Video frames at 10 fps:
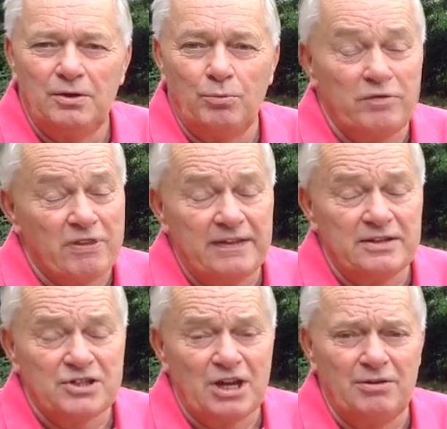We ran
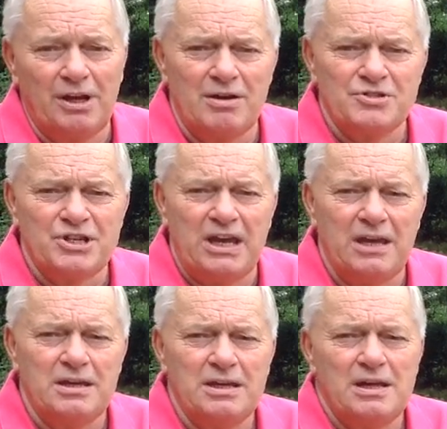the show last
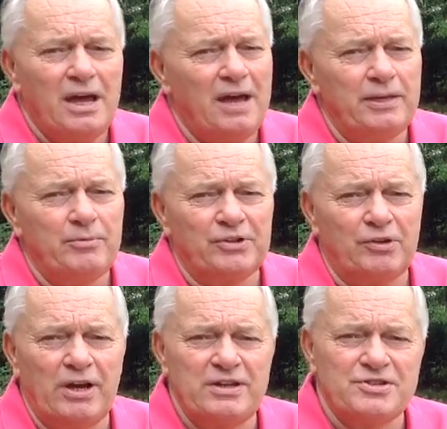year and it was a
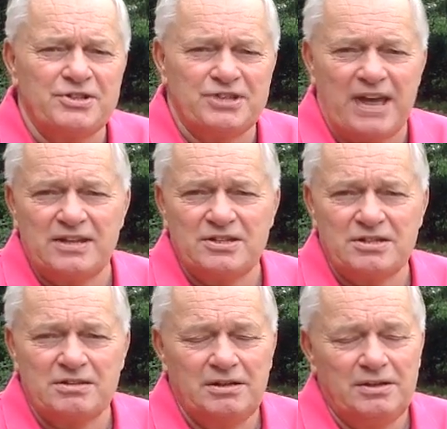great success.